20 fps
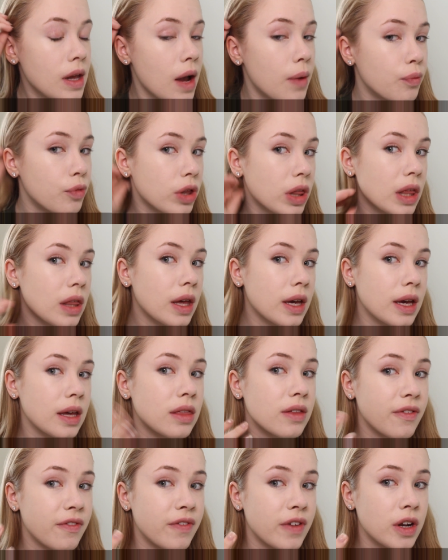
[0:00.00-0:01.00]
I'm really
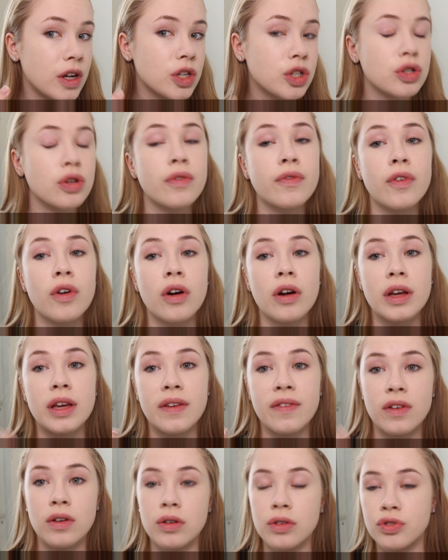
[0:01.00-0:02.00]
liking the finish so far.
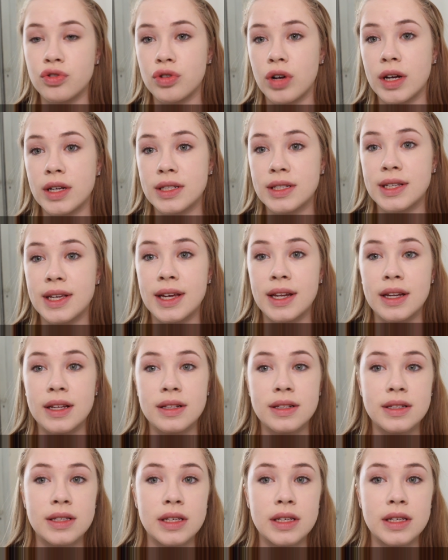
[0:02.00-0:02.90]
Even on dry skin, it